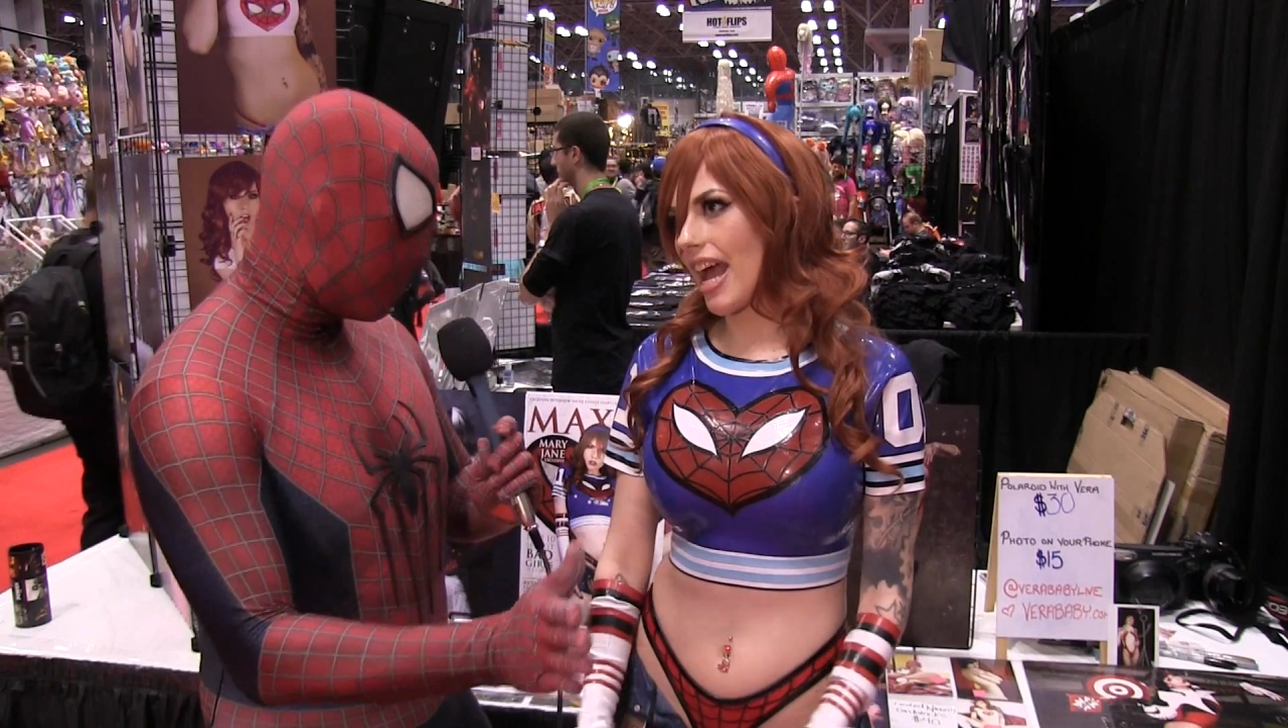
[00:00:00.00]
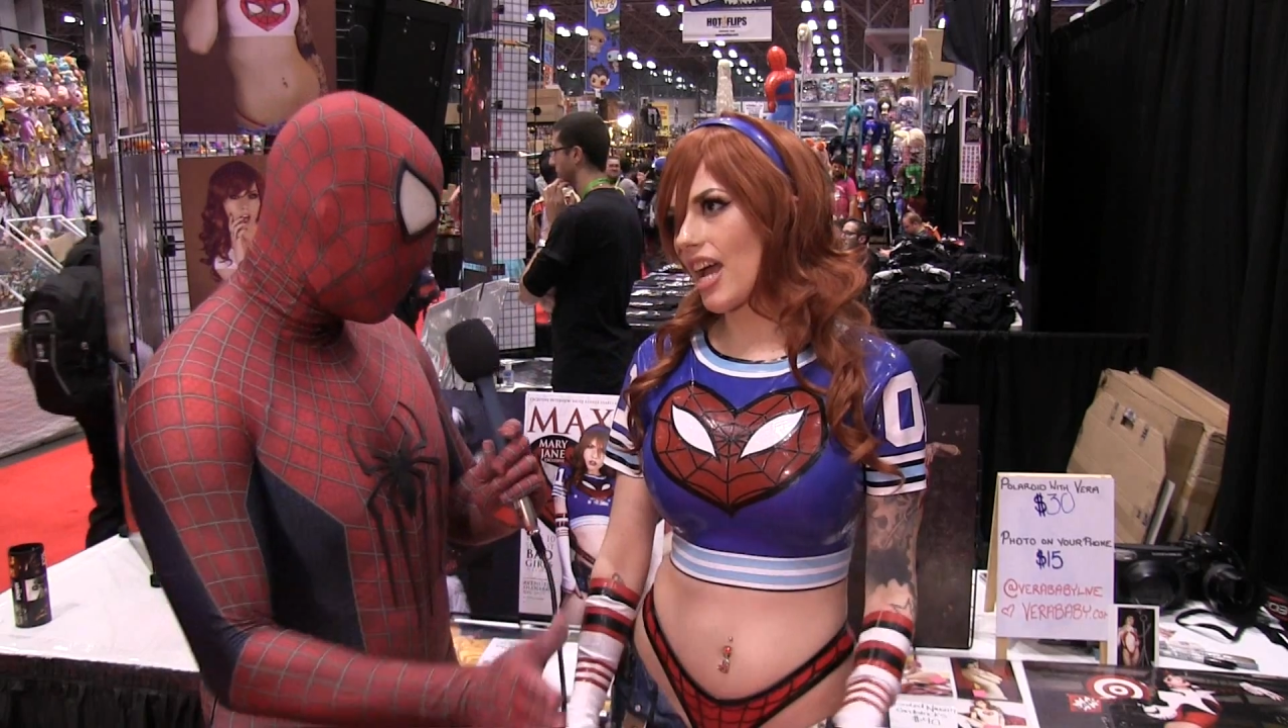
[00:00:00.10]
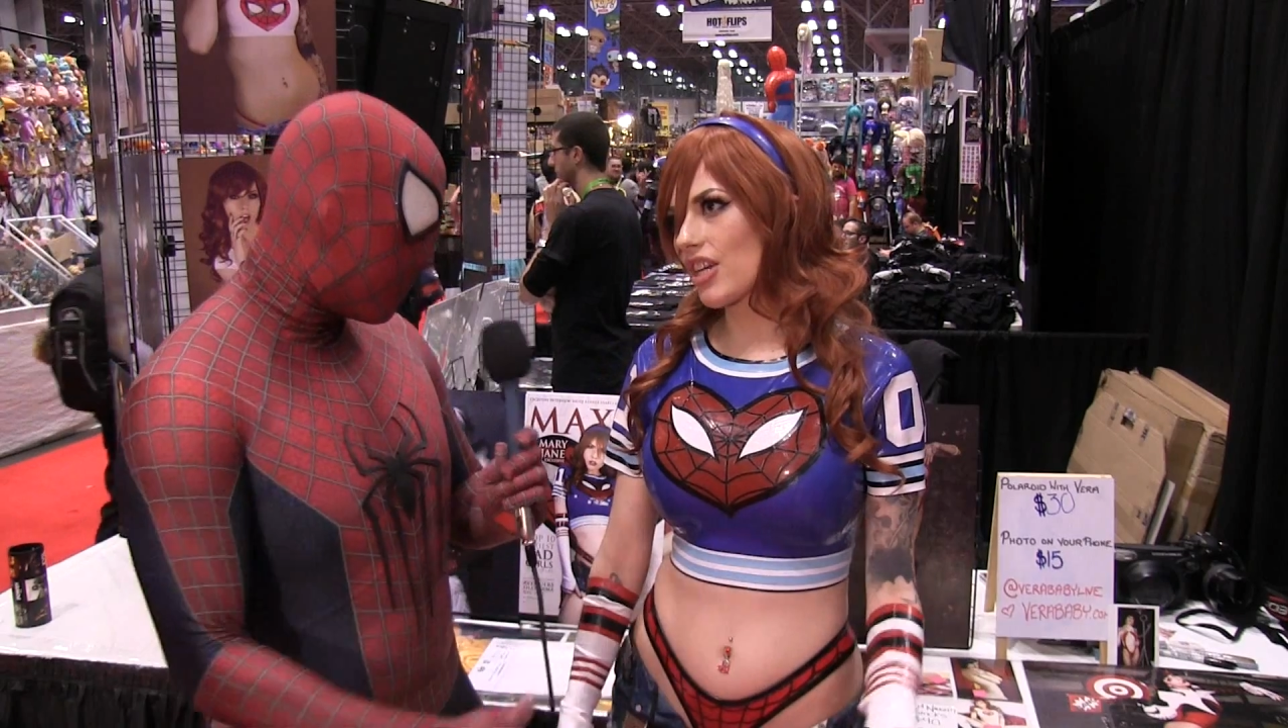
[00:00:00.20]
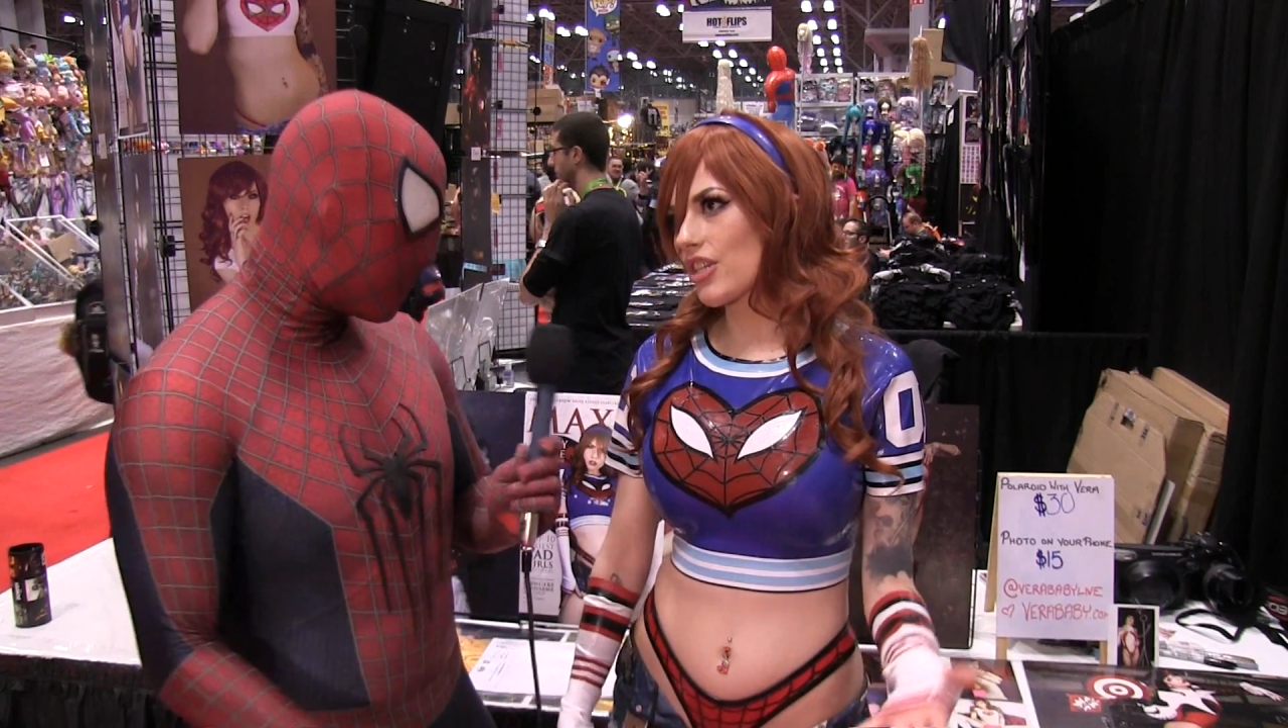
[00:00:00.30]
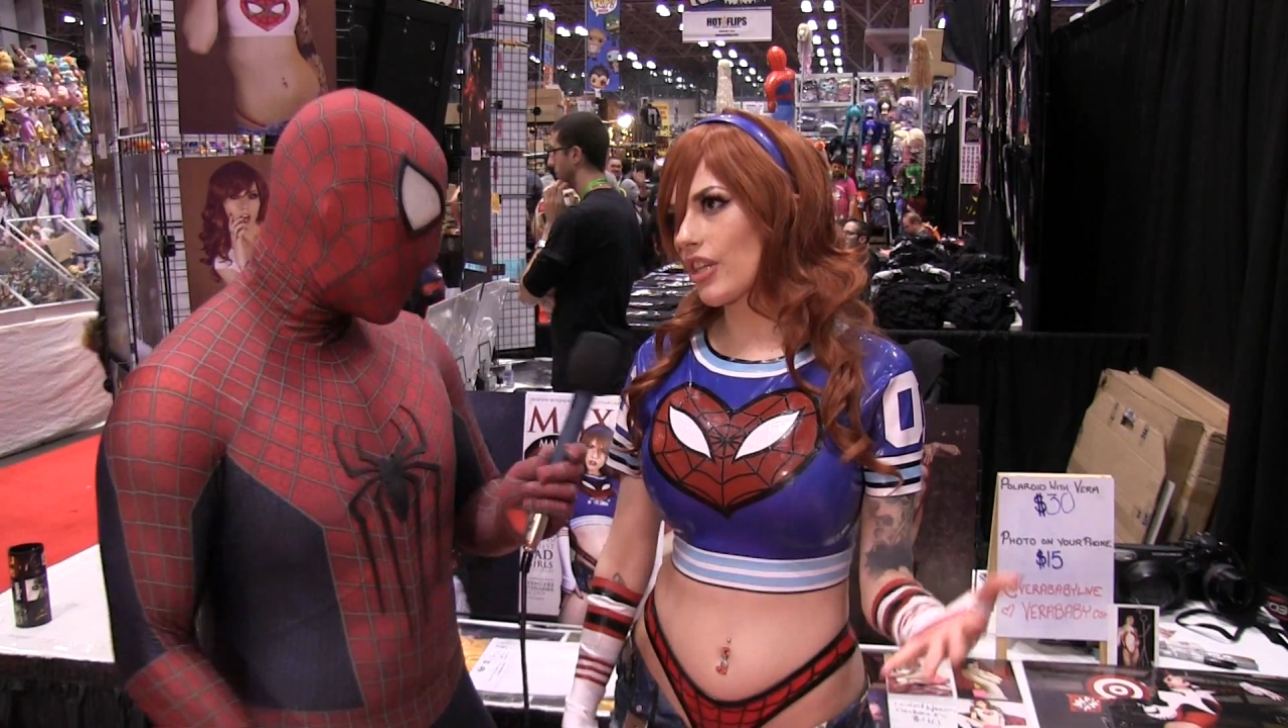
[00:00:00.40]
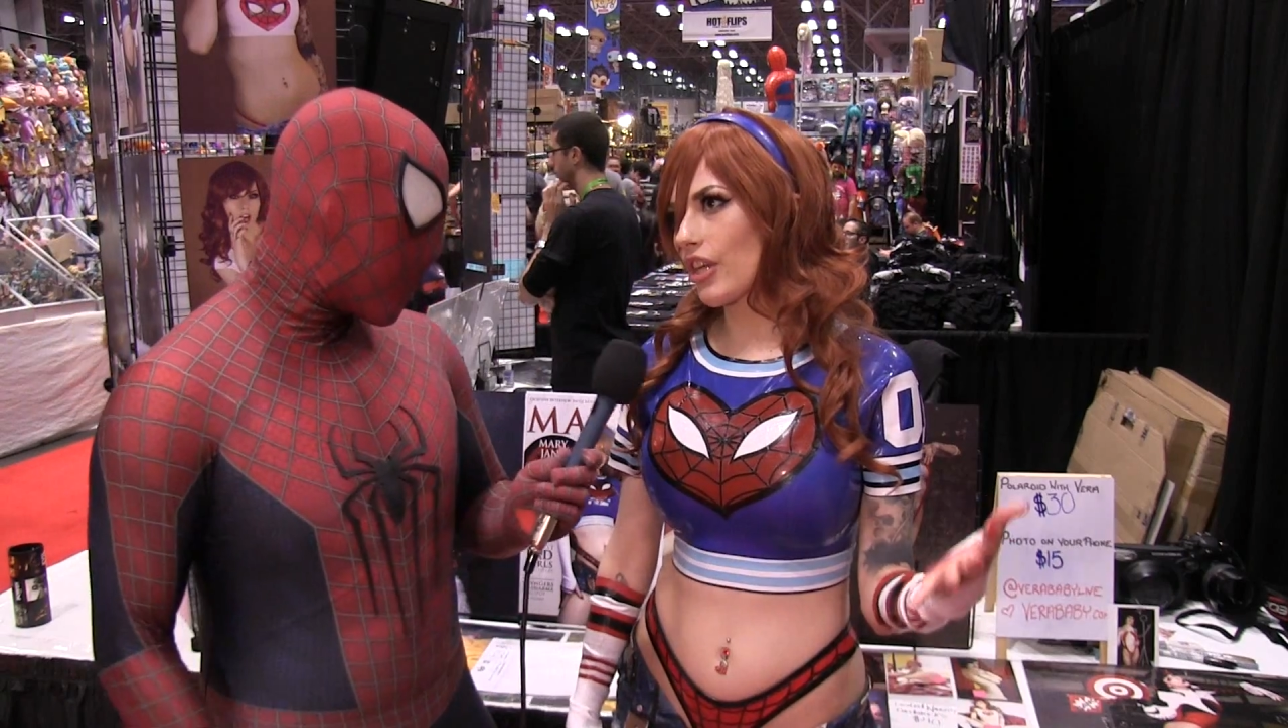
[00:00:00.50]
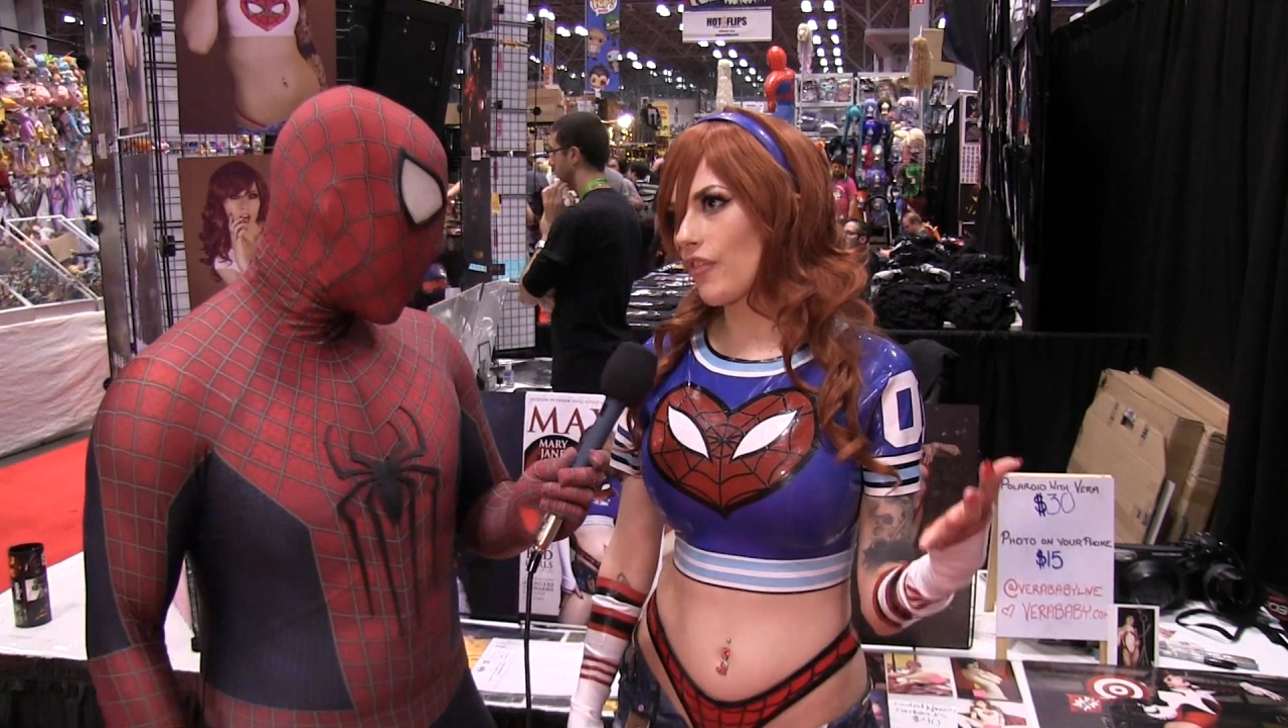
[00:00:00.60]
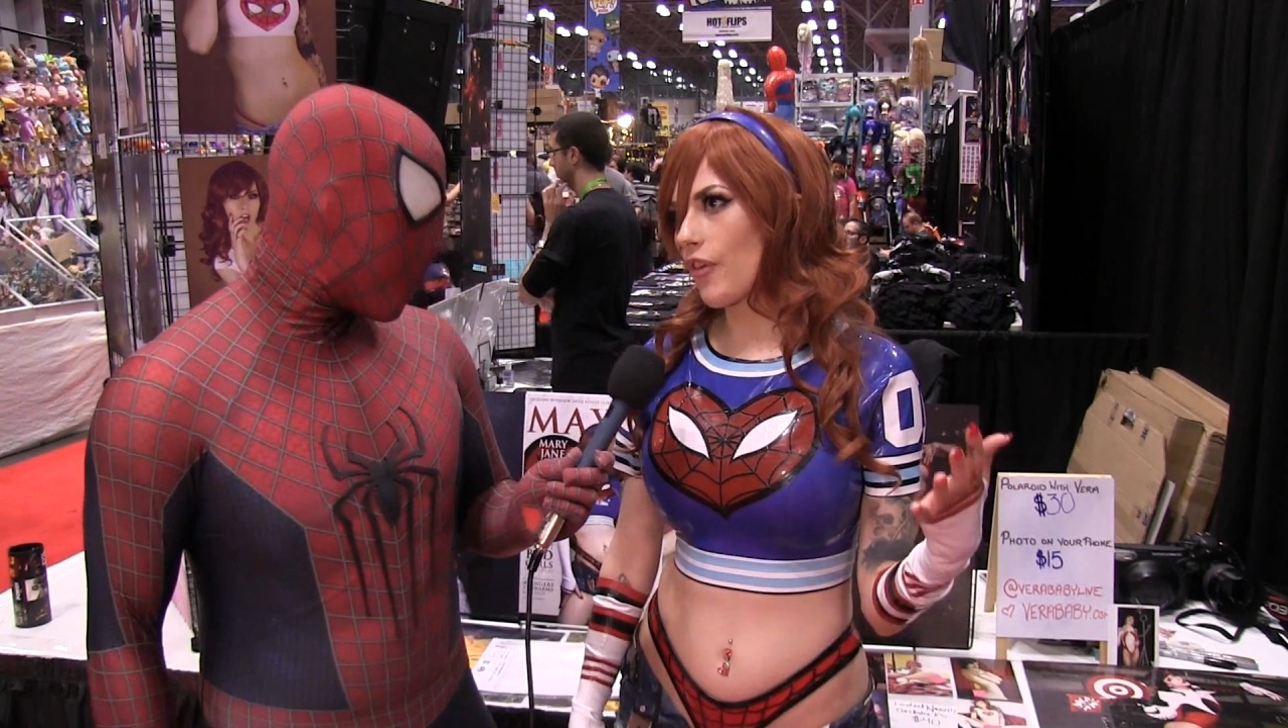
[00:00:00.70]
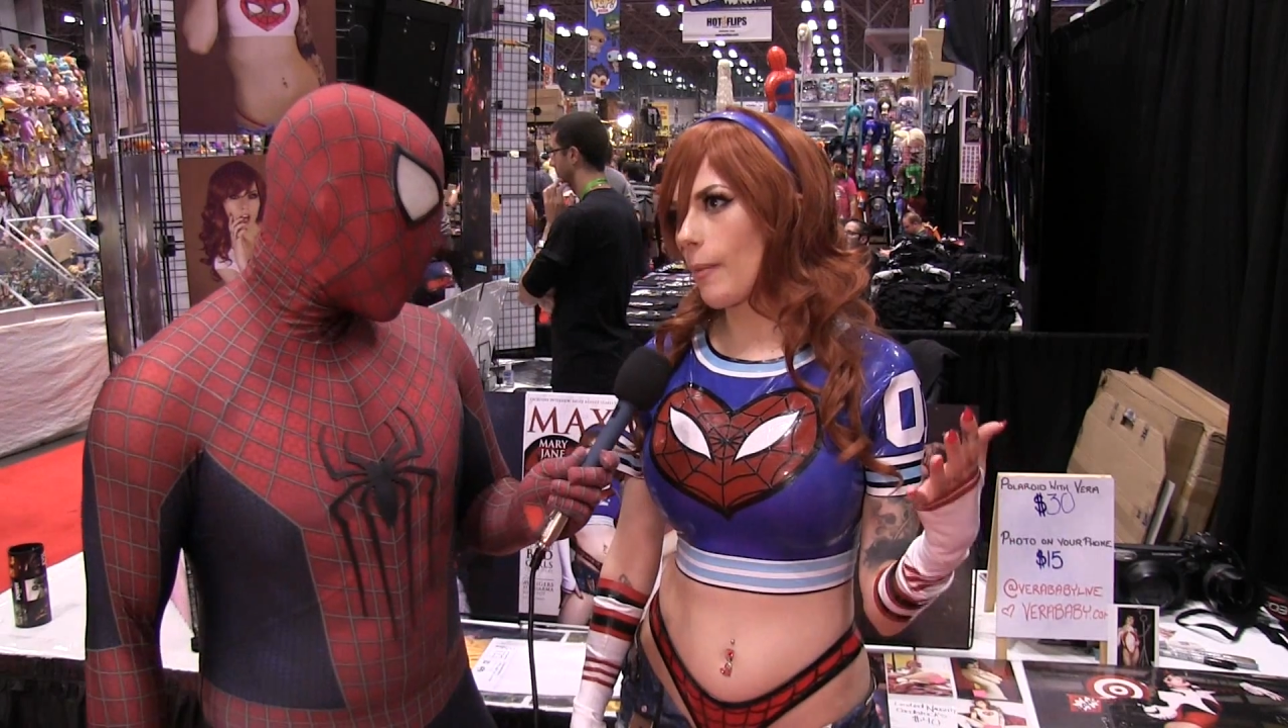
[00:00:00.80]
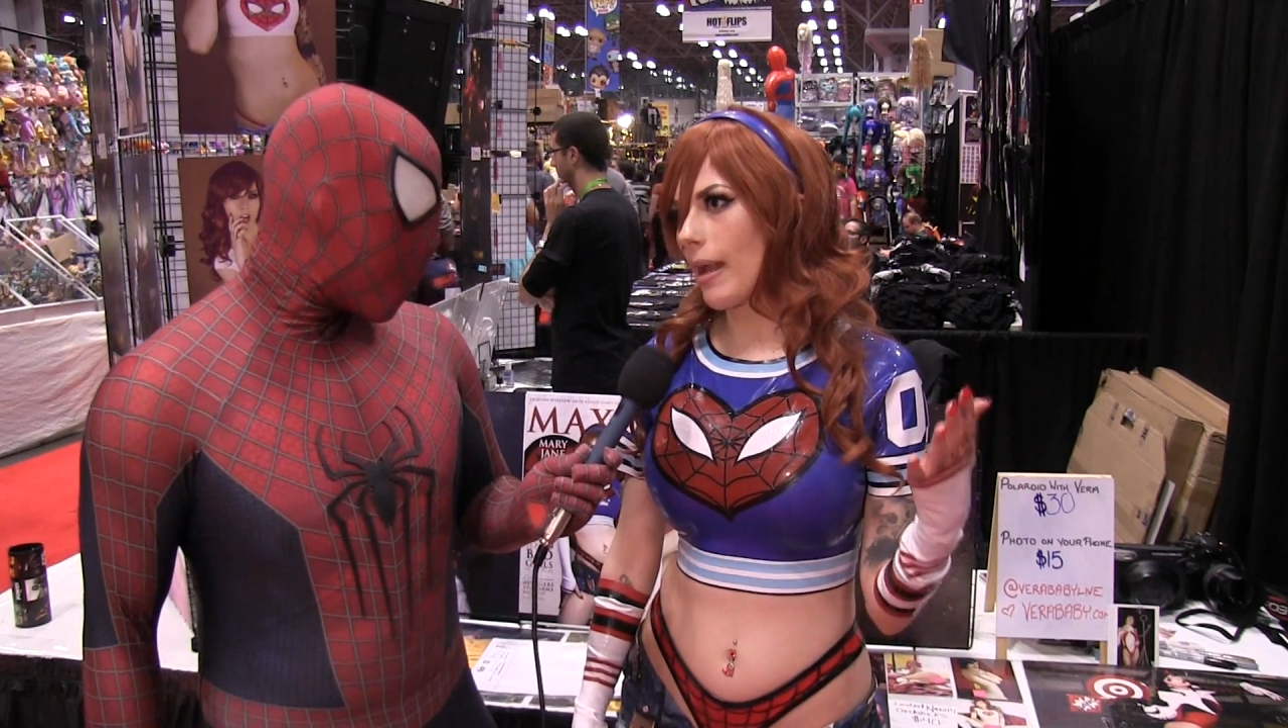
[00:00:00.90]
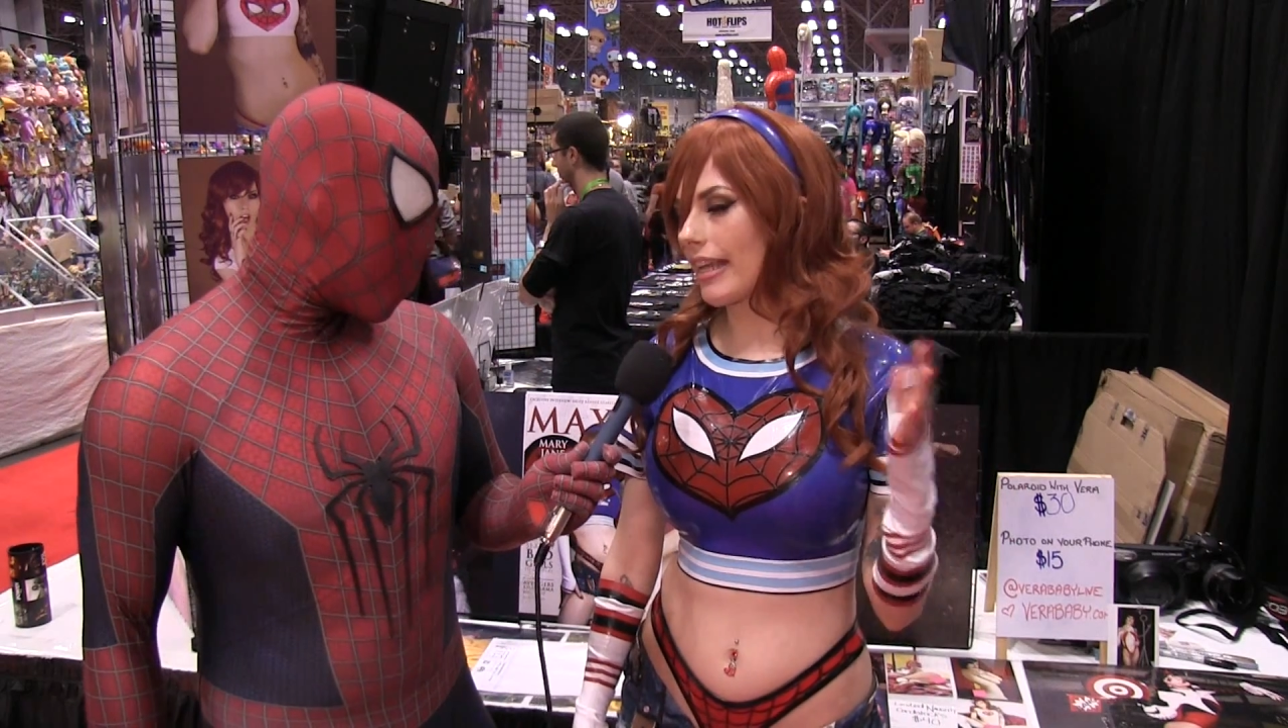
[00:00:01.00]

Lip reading: It's actually from,